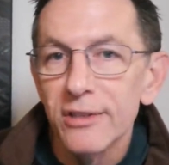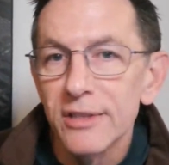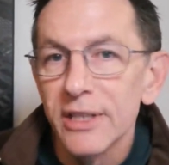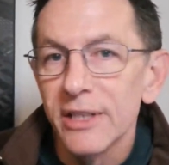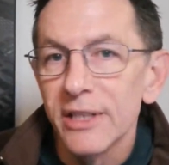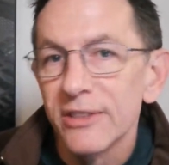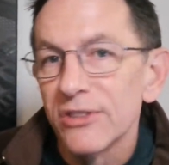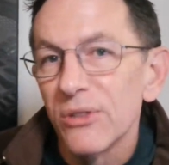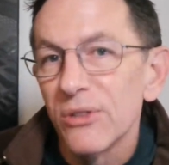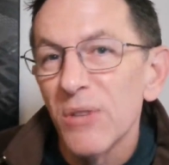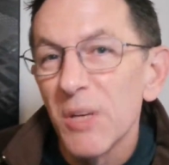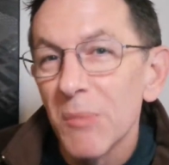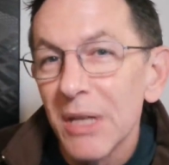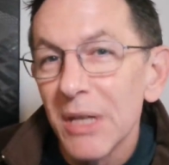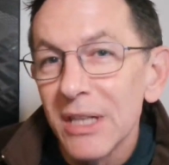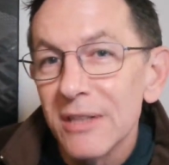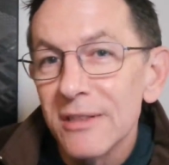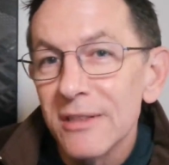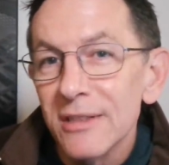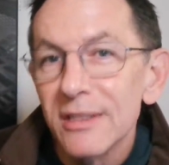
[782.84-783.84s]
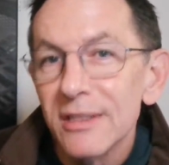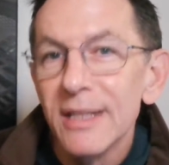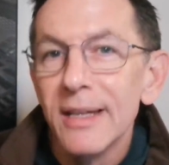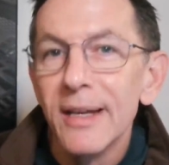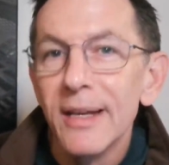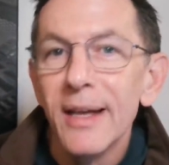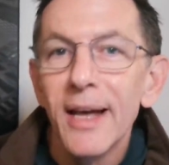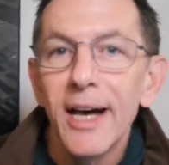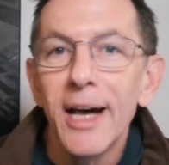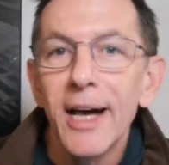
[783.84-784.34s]
little as 3 minutes,
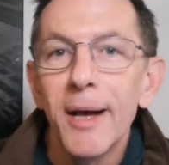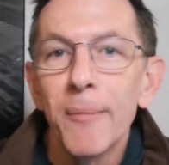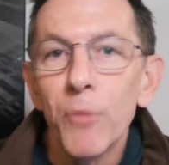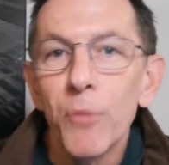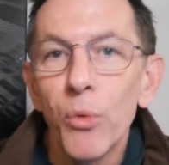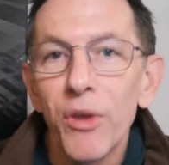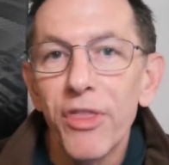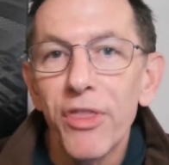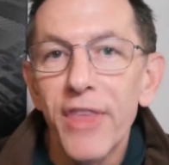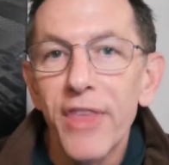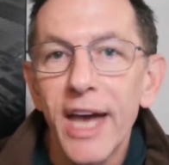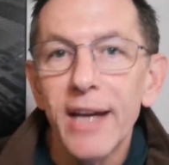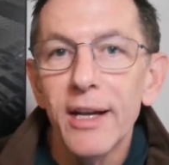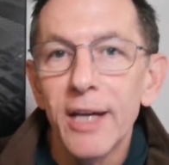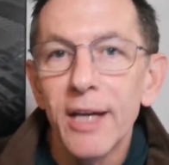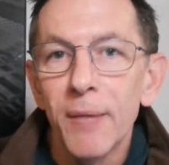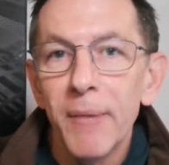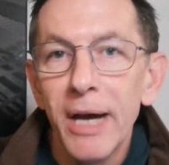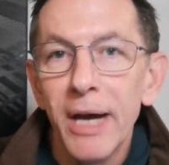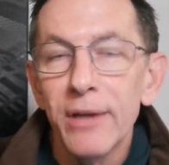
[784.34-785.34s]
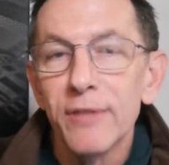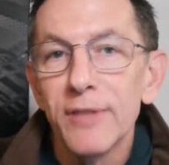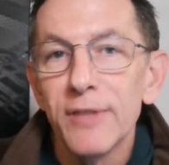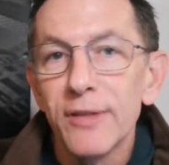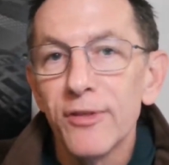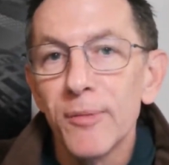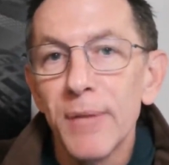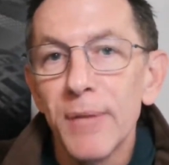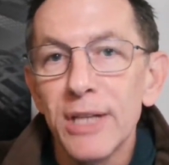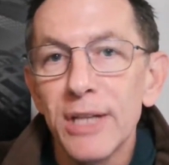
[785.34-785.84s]
with that amount of
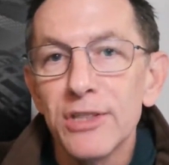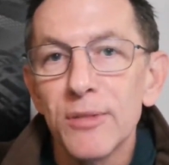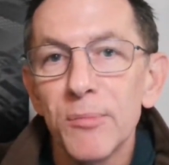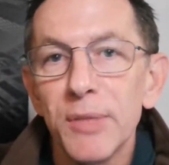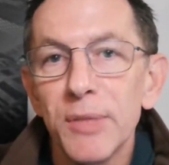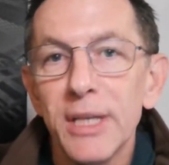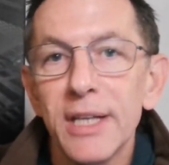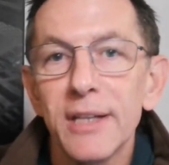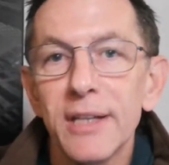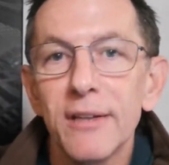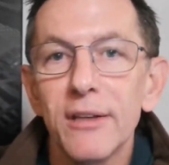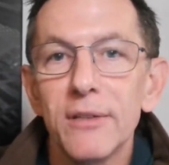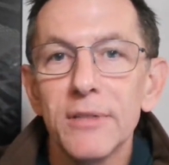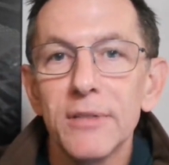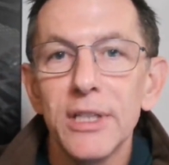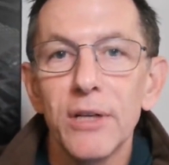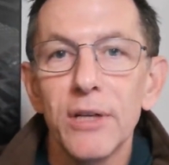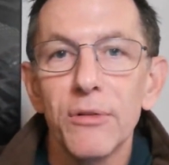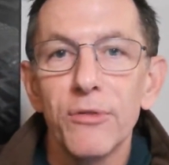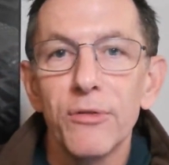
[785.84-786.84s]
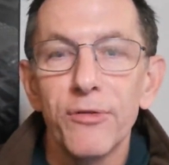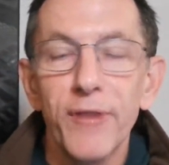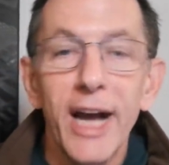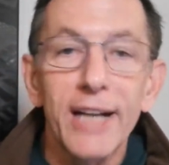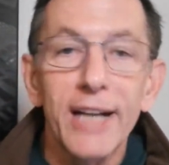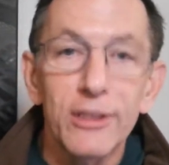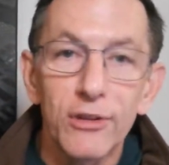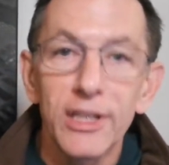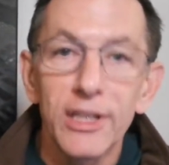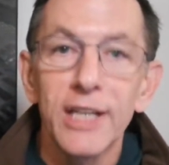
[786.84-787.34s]
information being
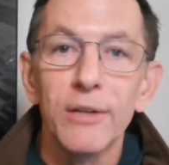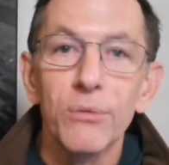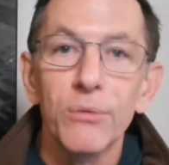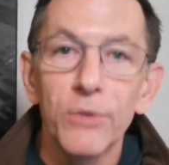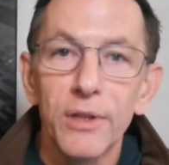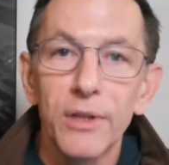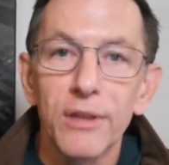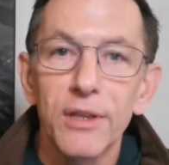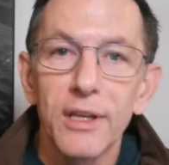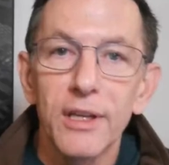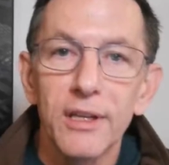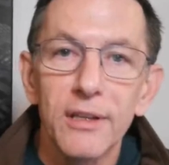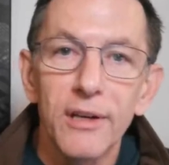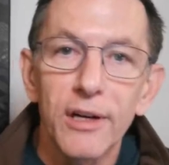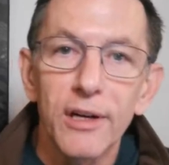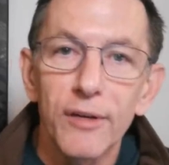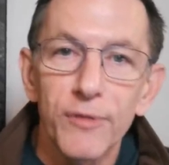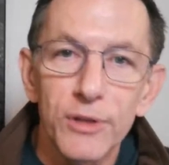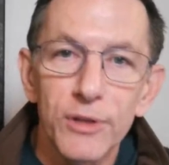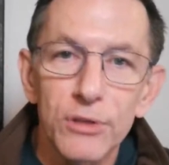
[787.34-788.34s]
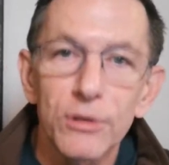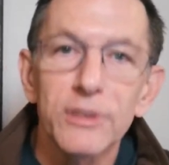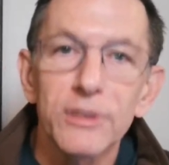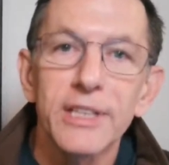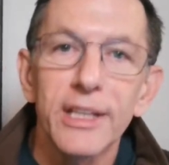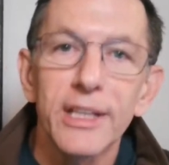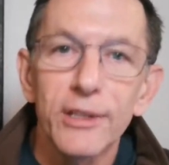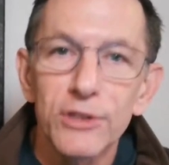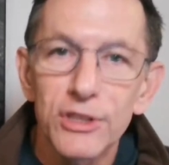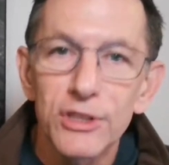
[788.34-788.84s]
factored in with the artificial
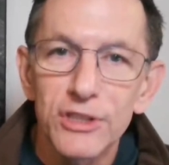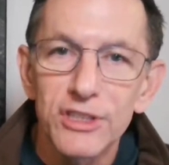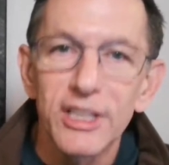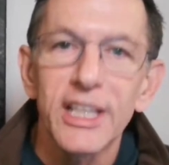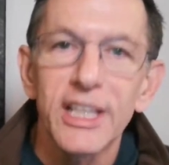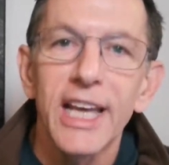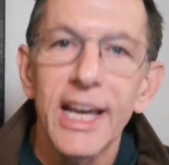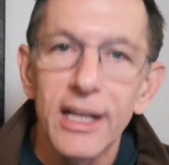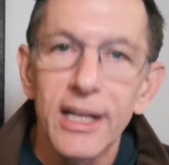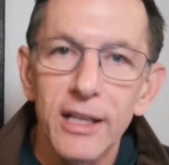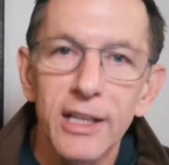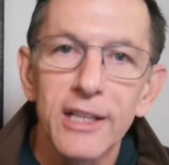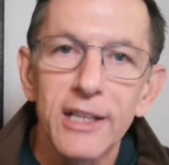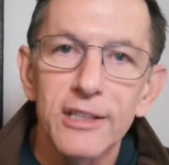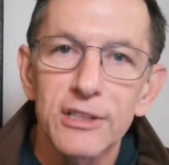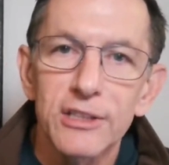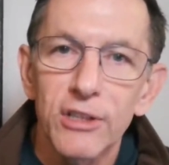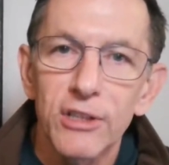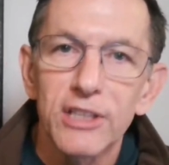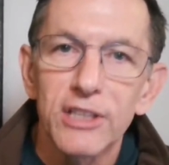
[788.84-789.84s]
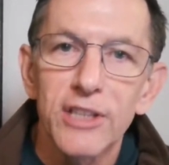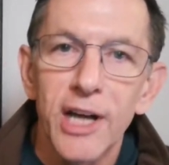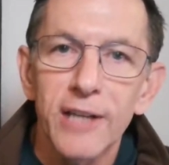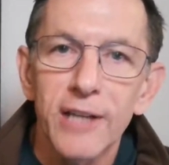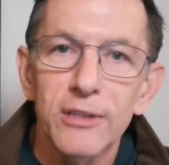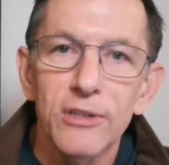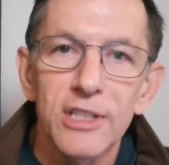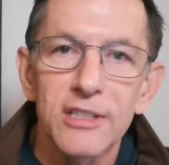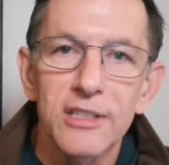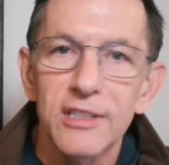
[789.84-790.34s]
intelligence and the analytics, so the
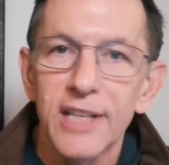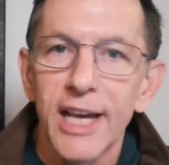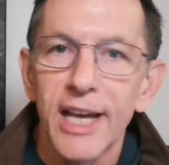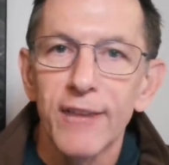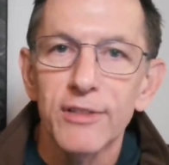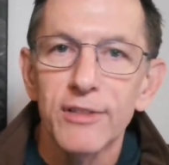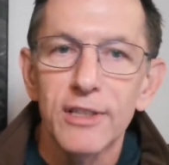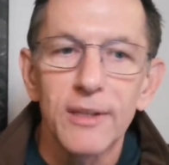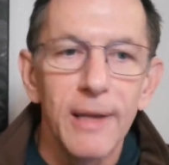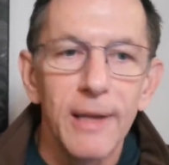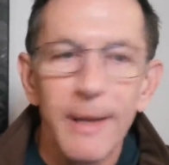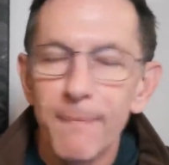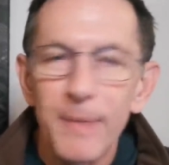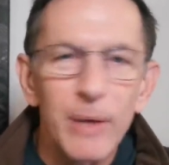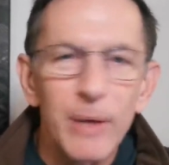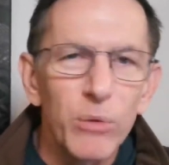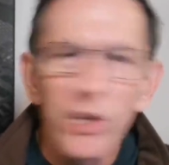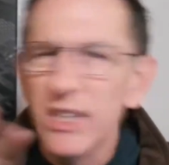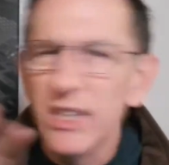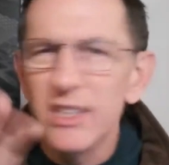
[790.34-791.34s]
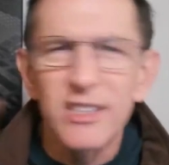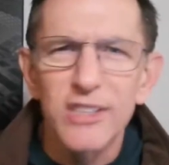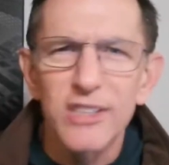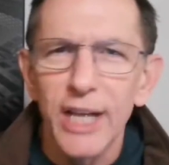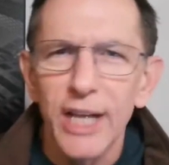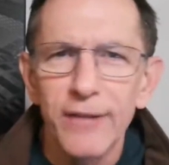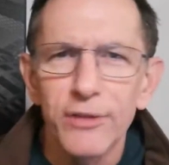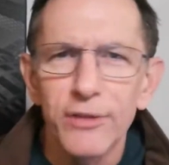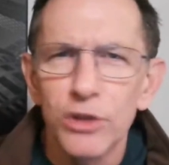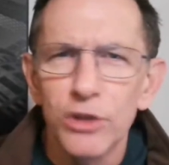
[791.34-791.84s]
doctor doesn't have to really
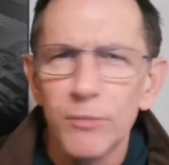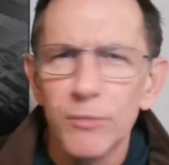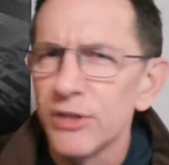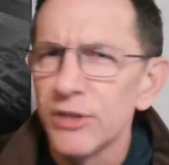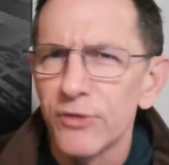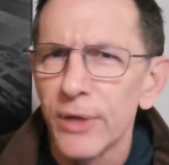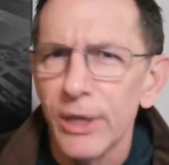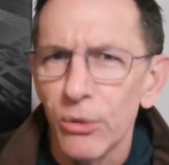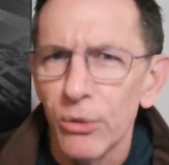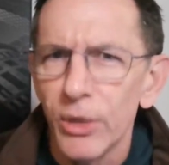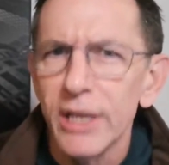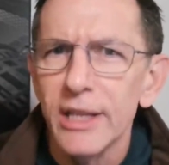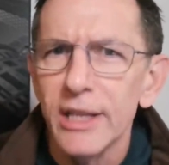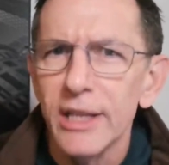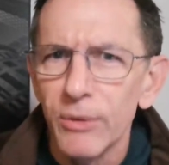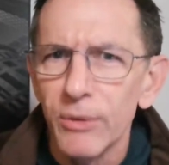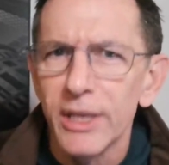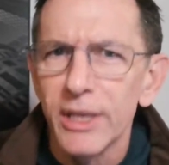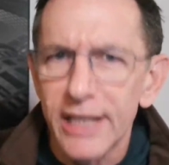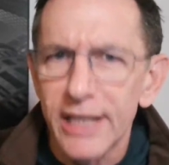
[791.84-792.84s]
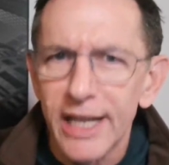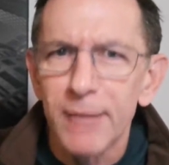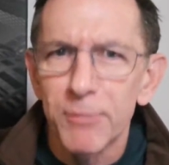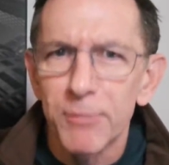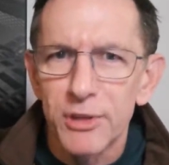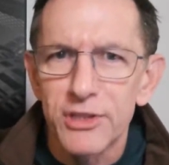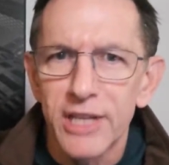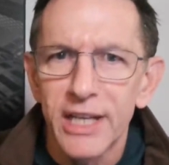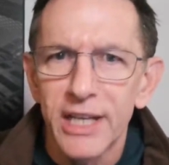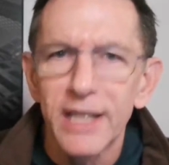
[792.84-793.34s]
decipher too much very quickly. We can kind of
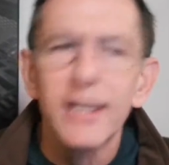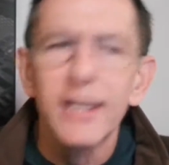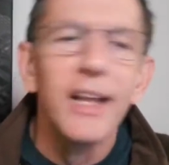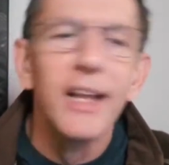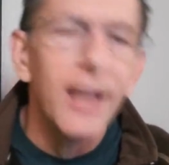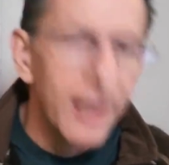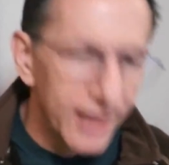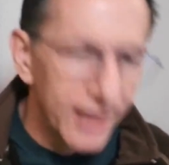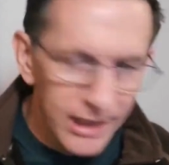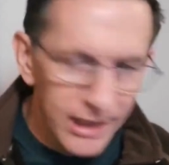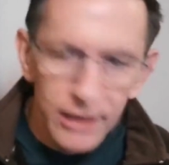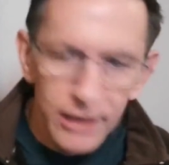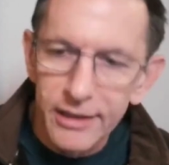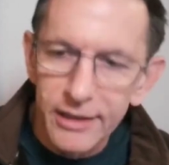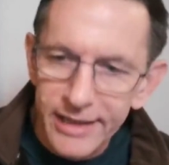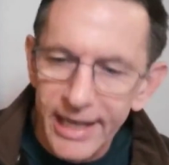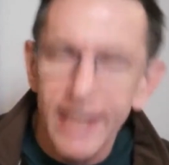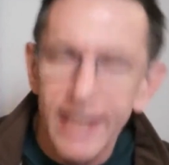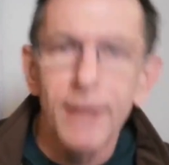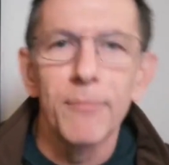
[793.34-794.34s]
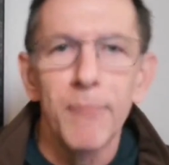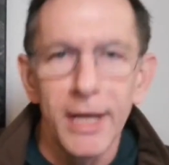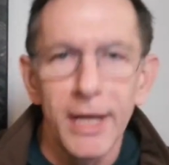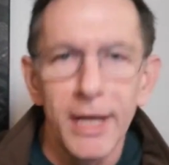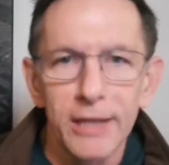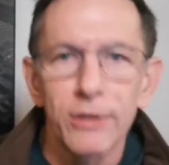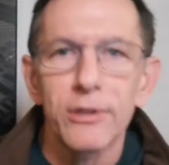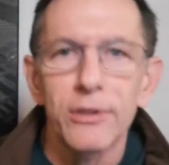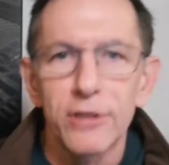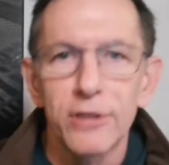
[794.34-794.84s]
present it. They can look at it, and make
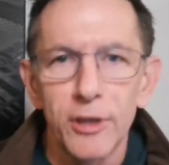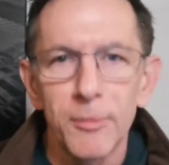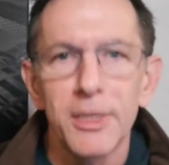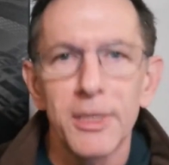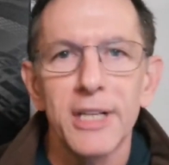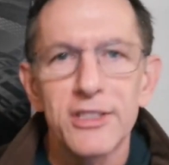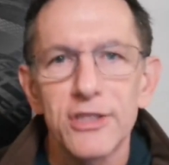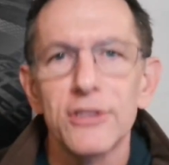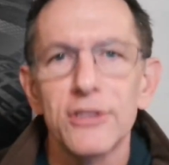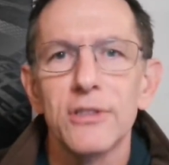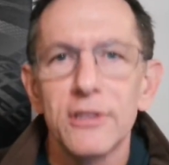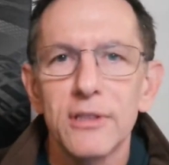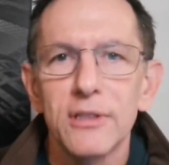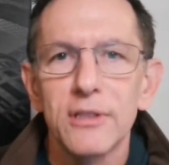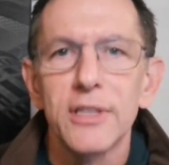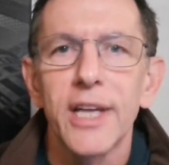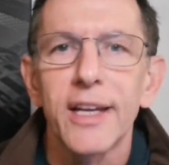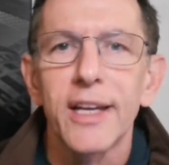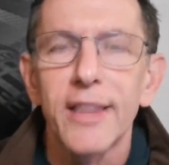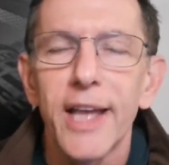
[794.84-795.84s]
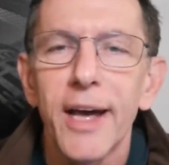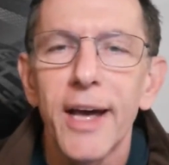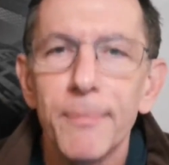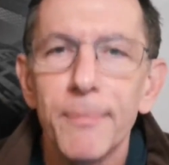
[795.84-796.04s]
their determination like that.